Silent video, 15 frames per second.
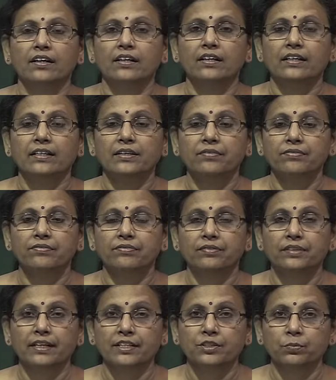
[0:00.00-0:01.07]
if
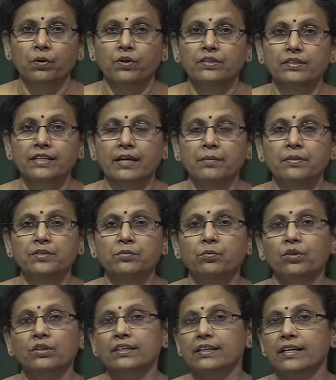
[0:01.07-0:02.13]
the response time is more
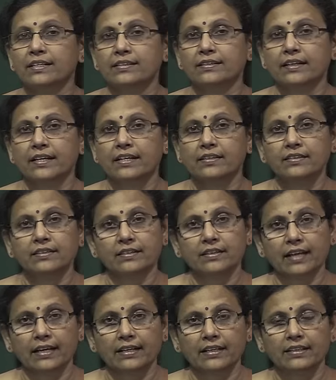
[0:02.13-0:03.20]
than 30 seconds, it is
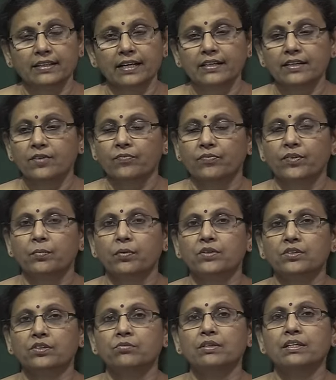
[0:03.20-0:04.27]
likely that the
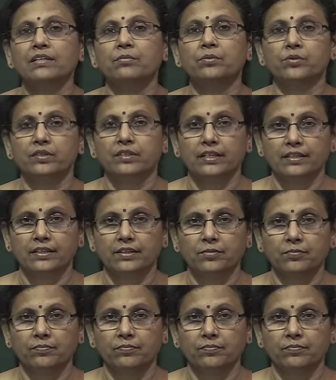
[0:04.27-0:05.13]
person will leave your site.